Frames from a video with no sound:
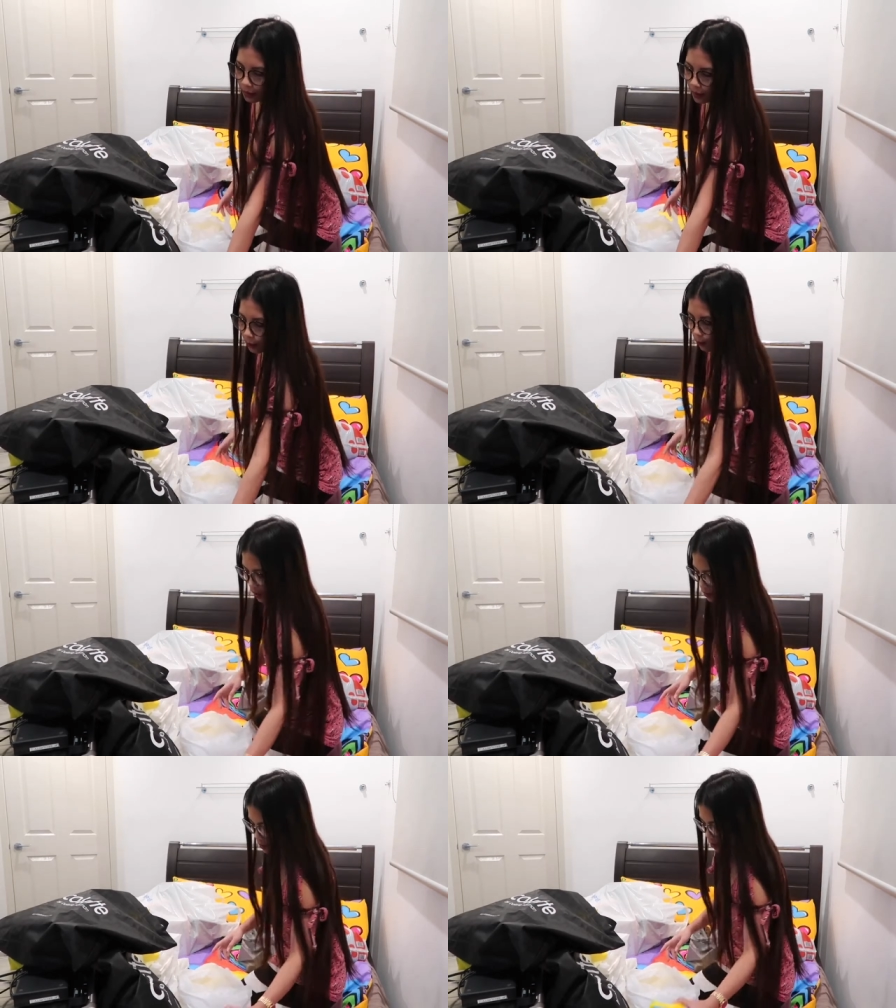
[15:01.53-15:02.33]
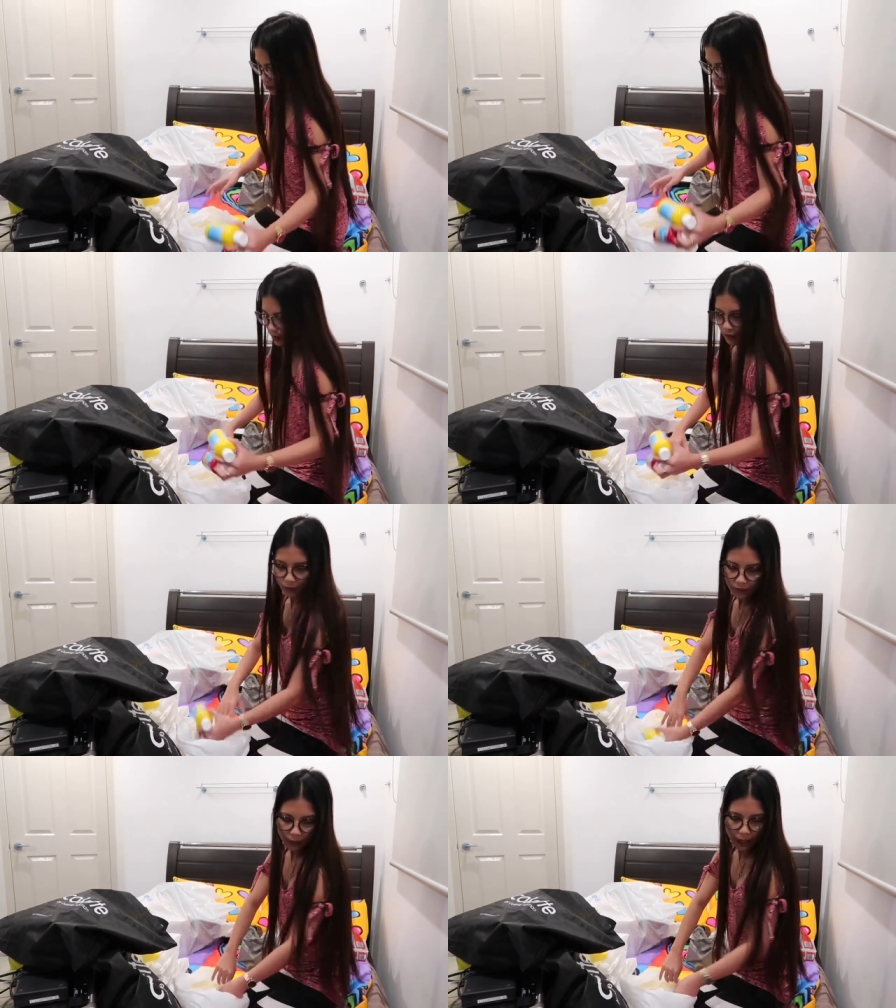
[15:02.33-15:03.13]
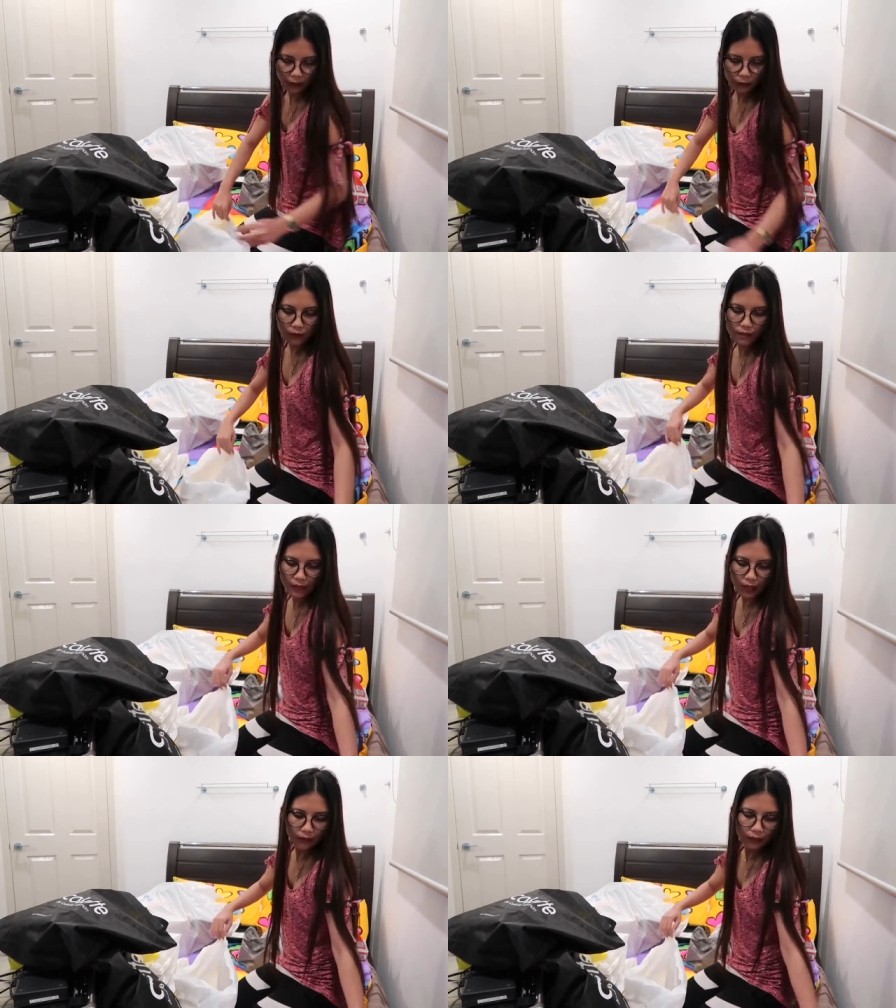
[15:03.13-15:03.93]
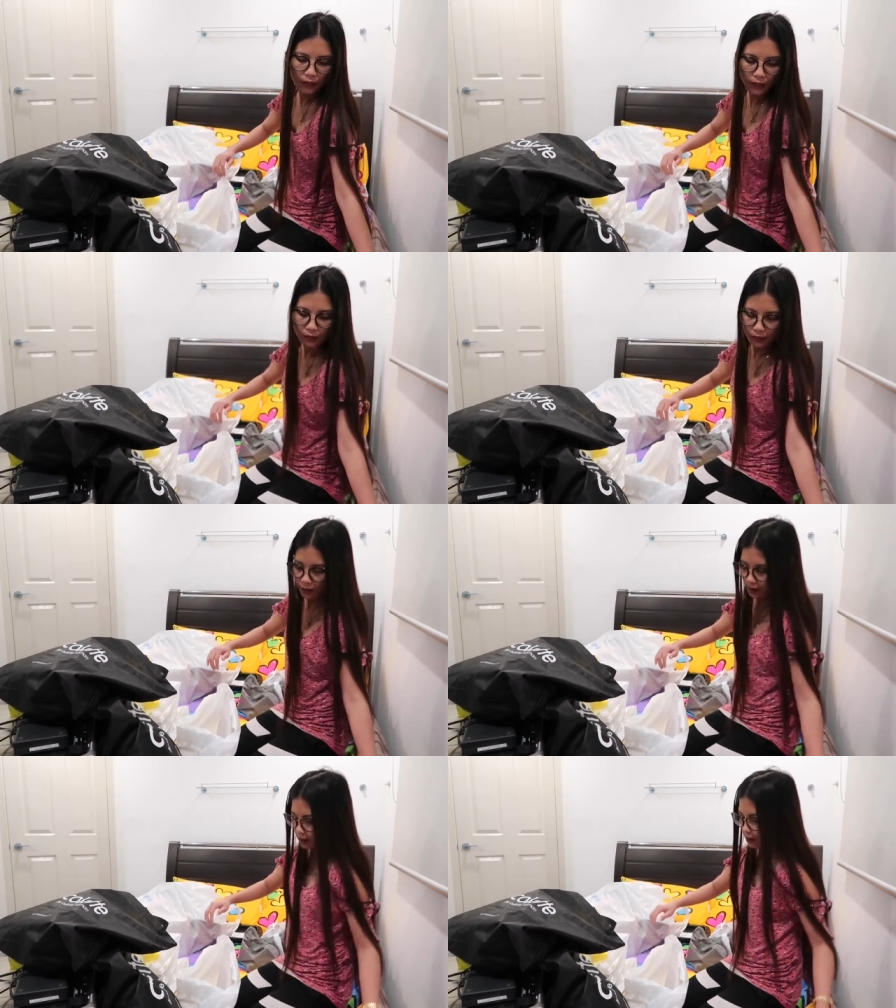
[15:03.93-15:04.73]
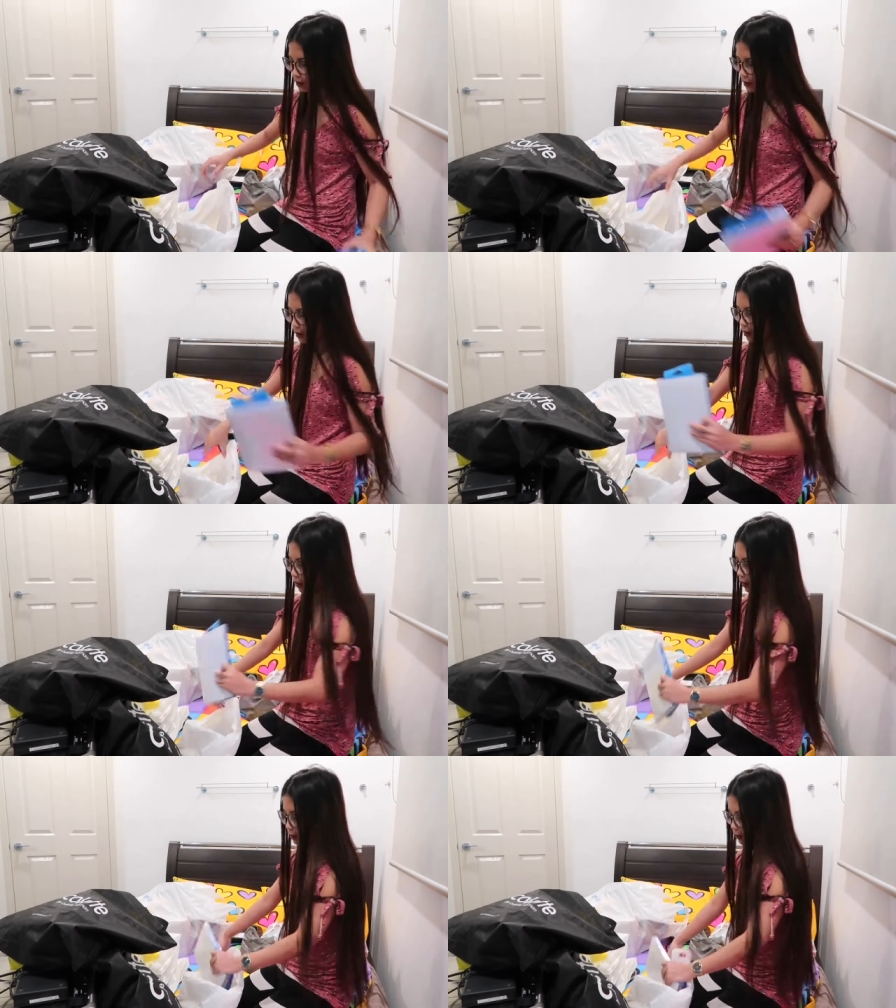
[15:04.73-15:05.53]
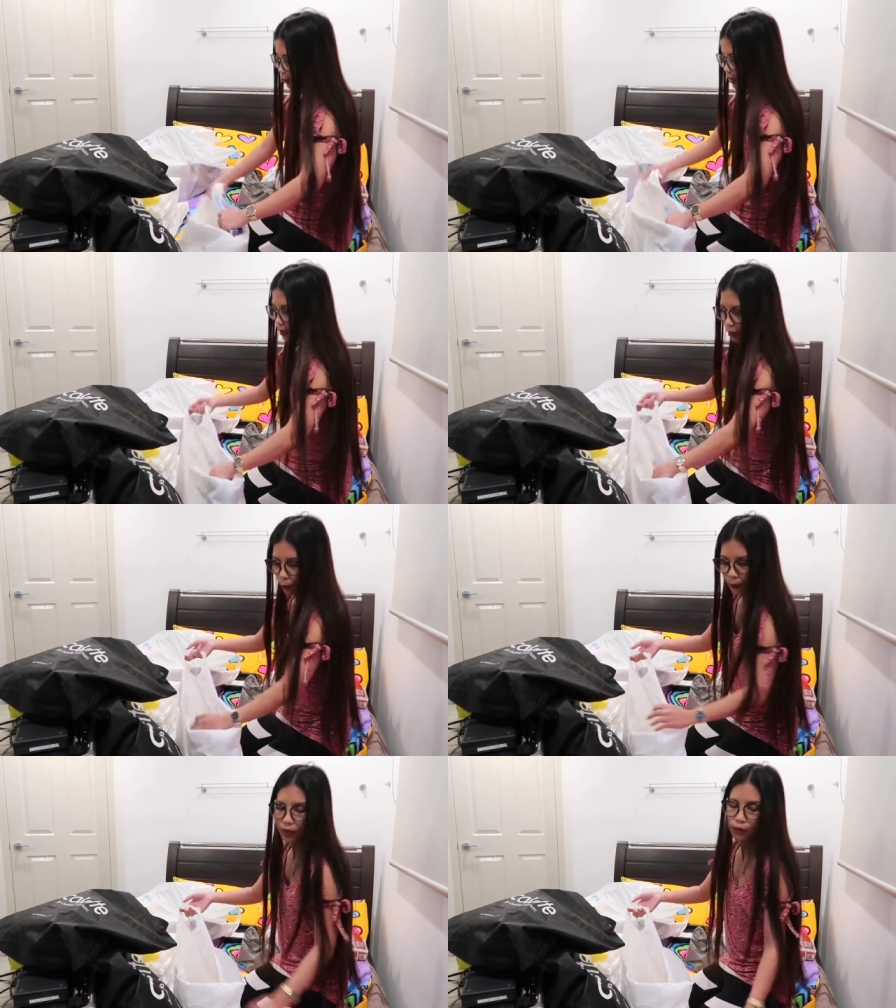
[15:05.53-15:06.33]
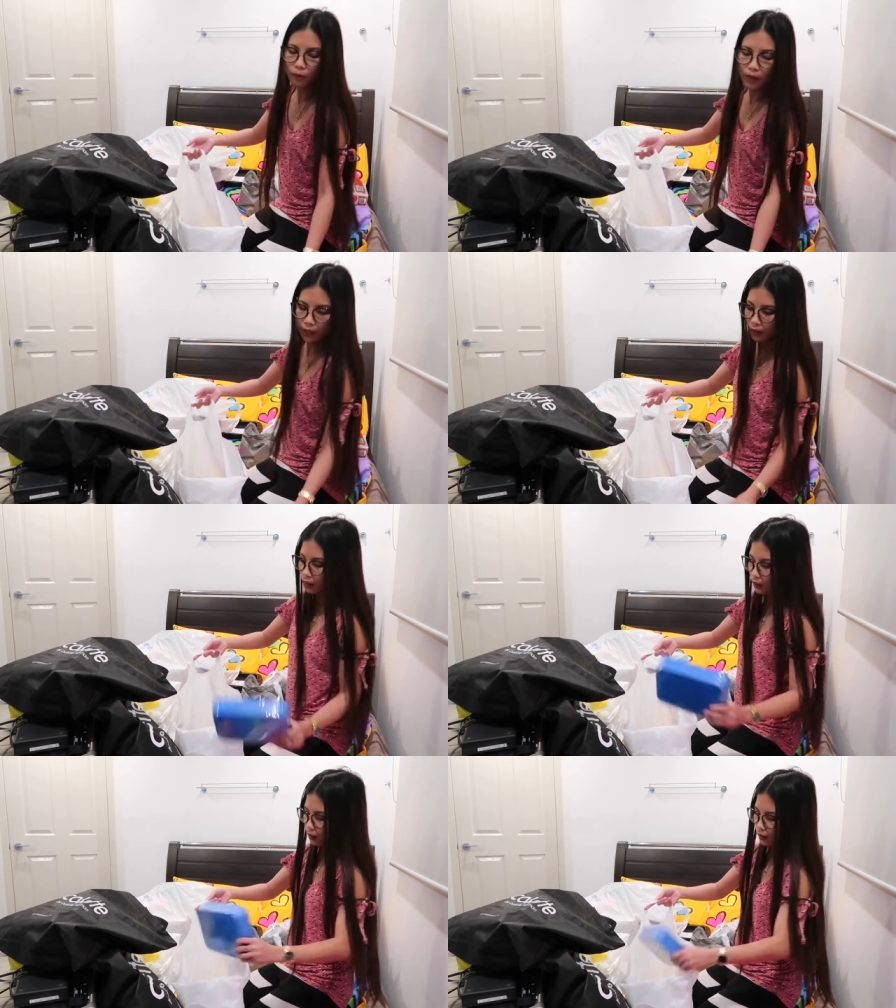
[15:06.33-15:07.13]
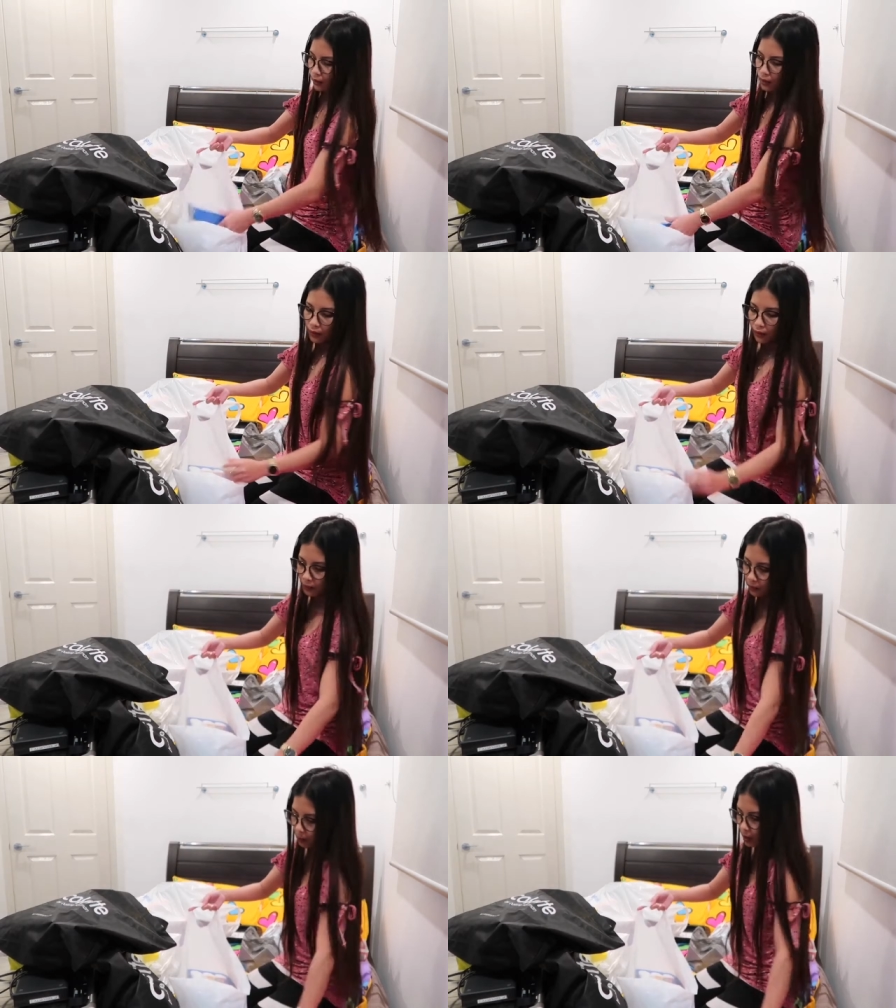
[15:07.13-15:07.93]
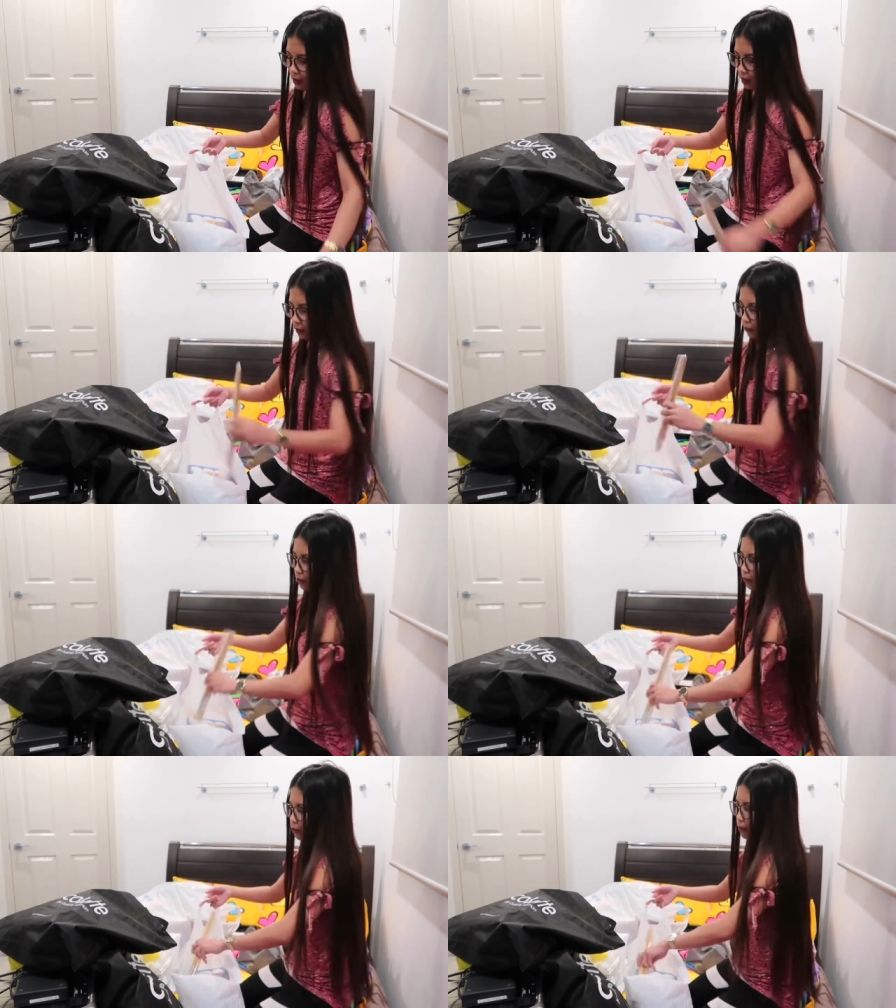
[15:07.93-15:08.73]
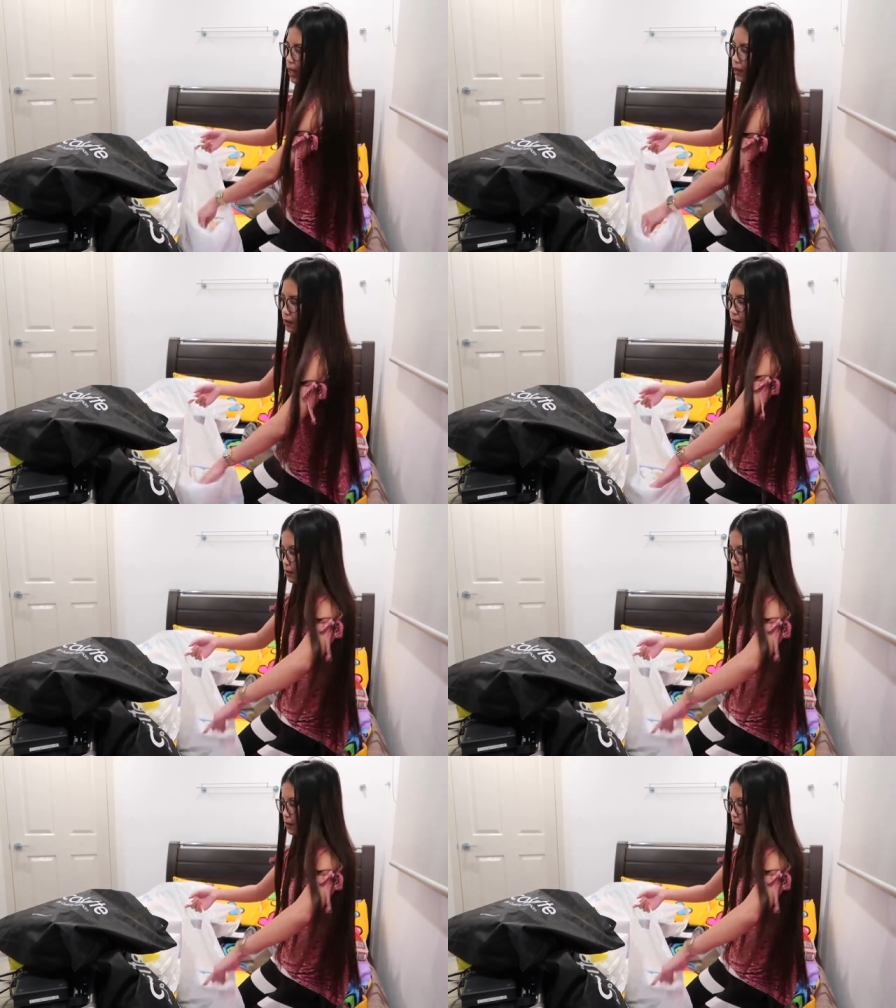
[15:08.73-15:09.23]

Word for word: kinuha niya to and he was playing with this. Luckily, hindi niya sinira or inopen yung mga paint.